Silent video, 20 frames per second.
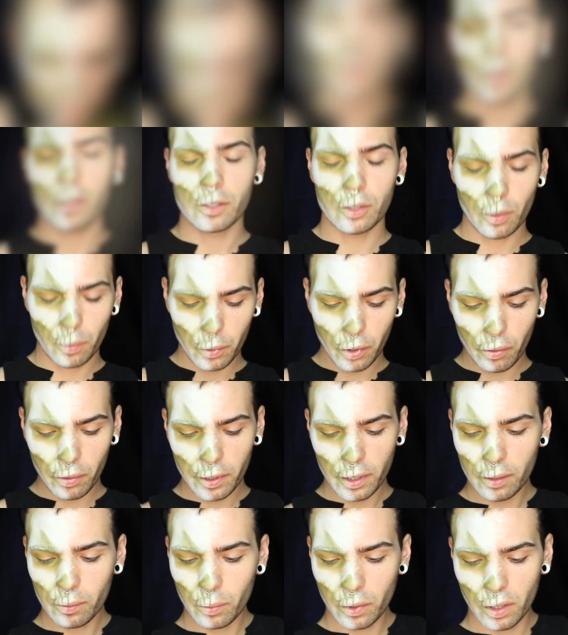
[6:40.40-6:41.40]
Okay, so I'm going
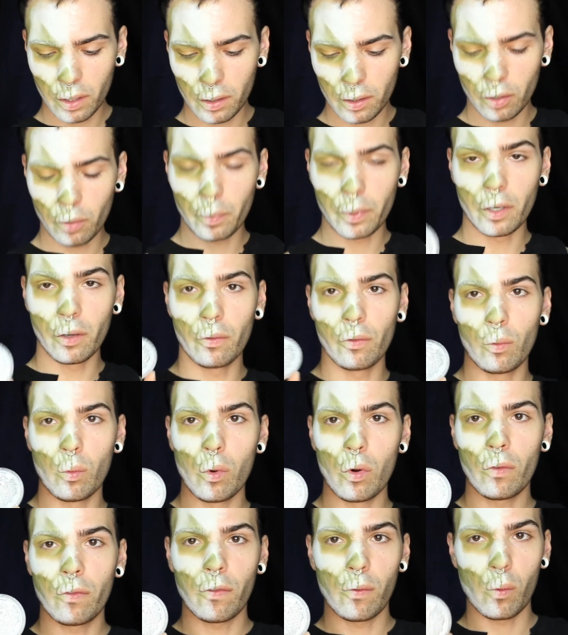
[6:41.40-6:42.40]
in with a little bit of
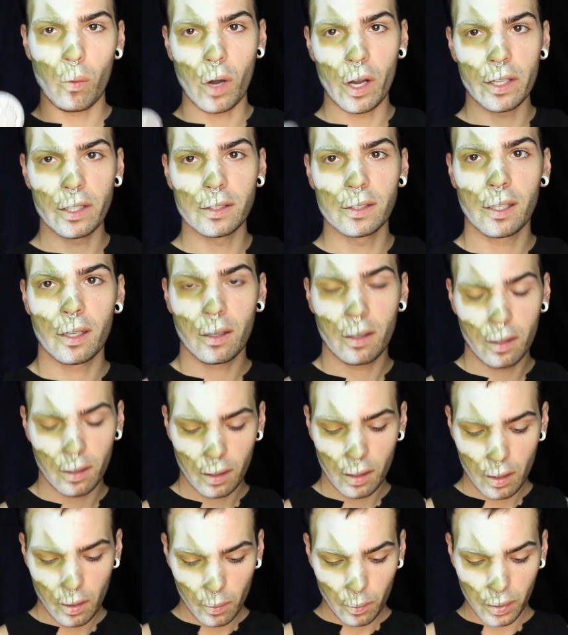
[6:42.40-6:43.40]
Wolf White
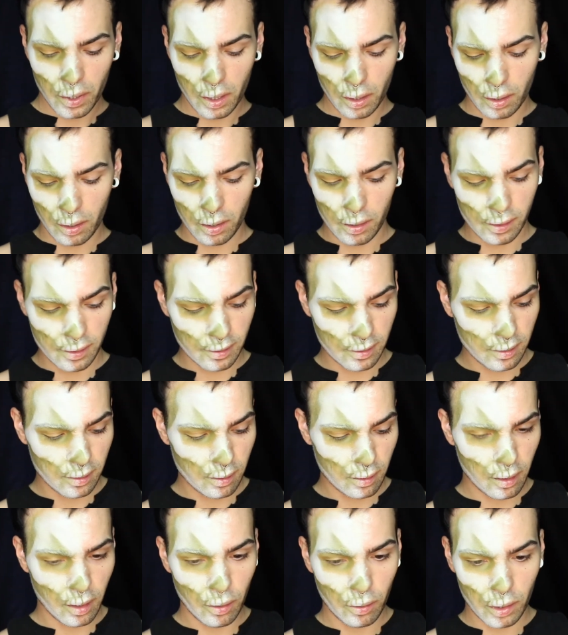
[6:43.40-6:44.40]
because
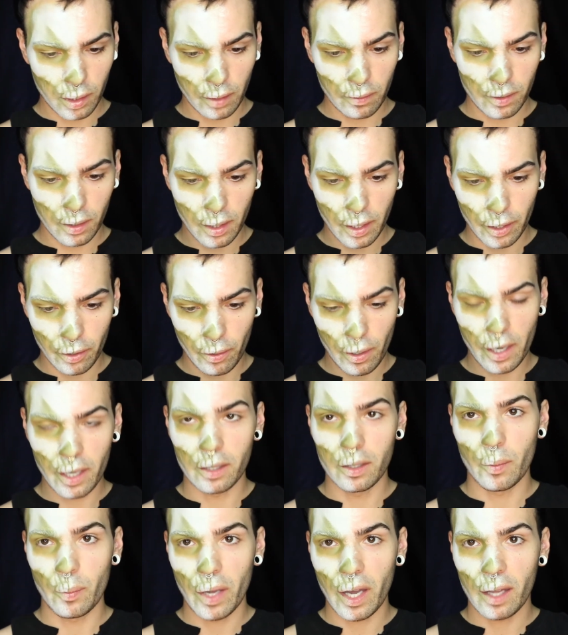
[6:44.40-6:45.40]
they only have the light gray
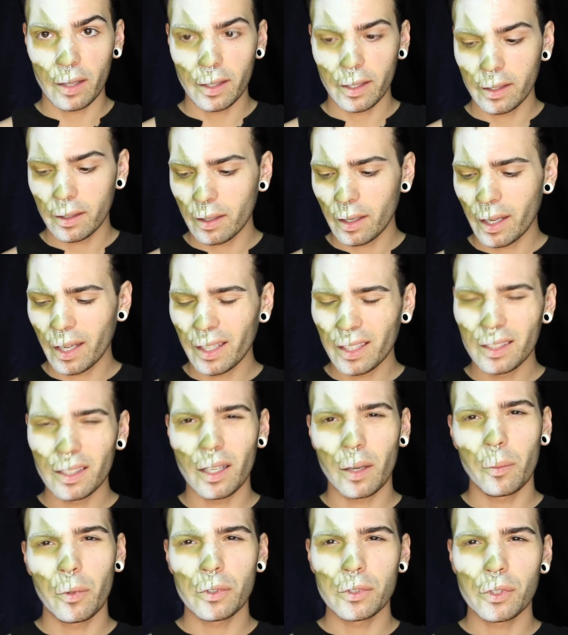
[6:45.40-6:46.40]
in the palette, and
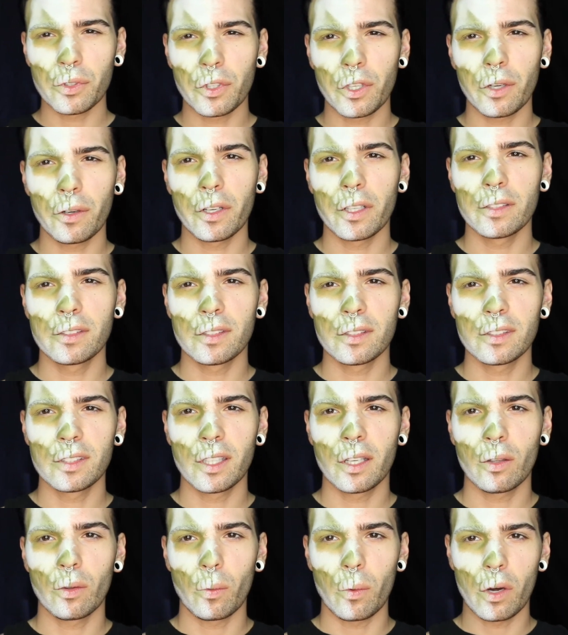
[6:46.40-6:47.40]
I'm also curious to see
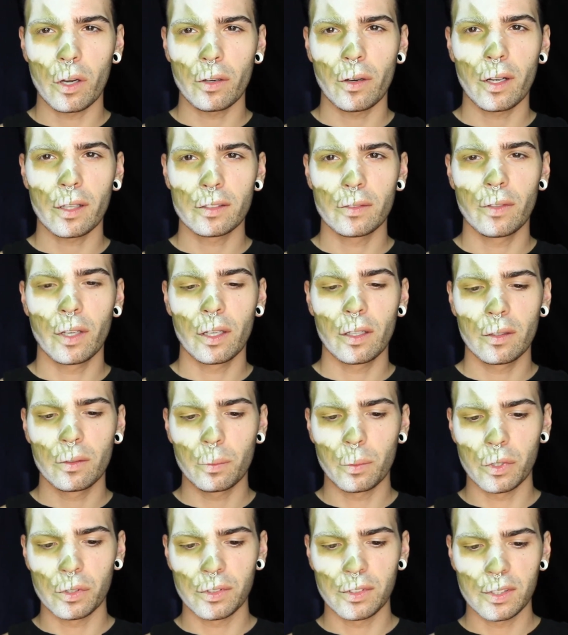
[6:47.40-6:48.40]
how the water
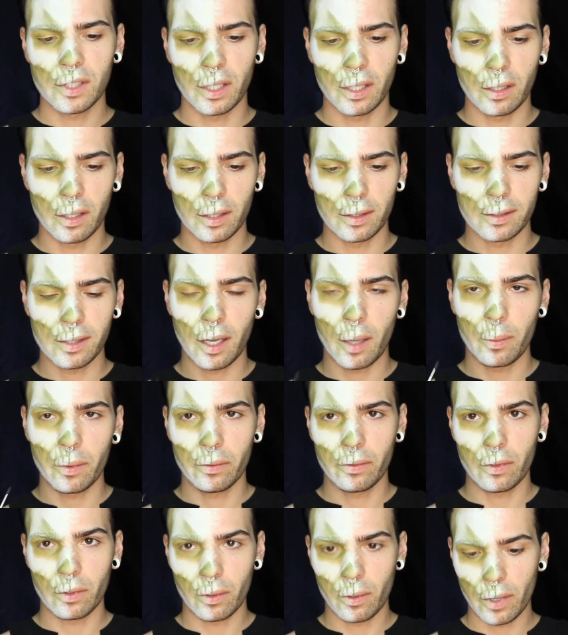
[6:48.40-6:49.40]
activated will sit on top
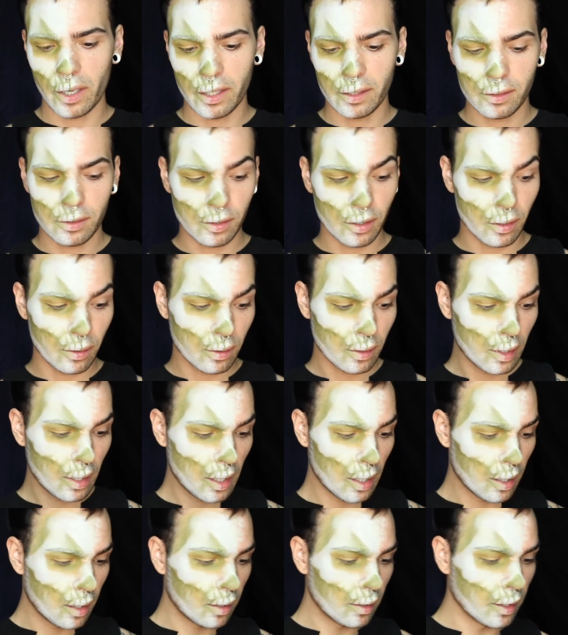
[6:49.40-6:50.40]
of the grease, so
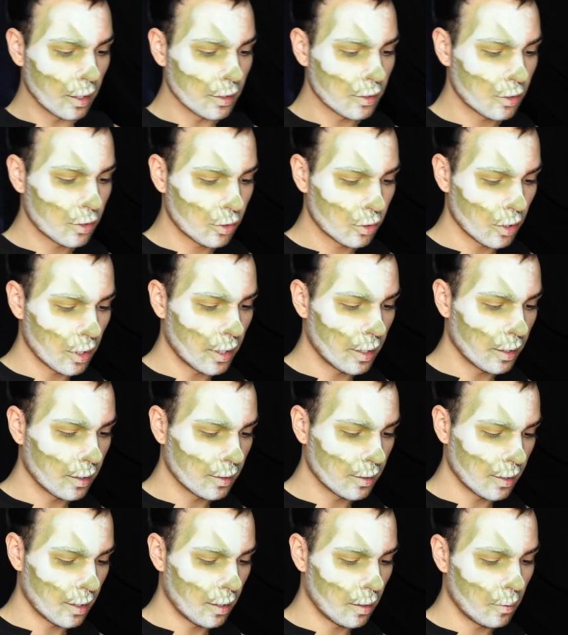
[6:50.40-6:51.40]
let's try
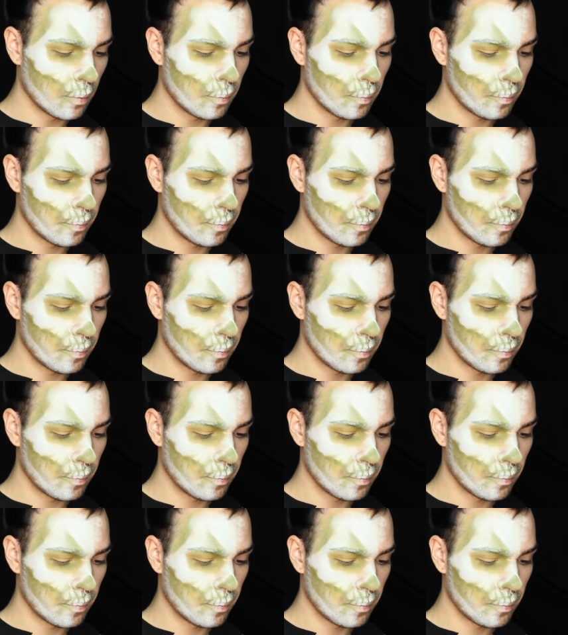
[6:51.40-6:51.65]
this out.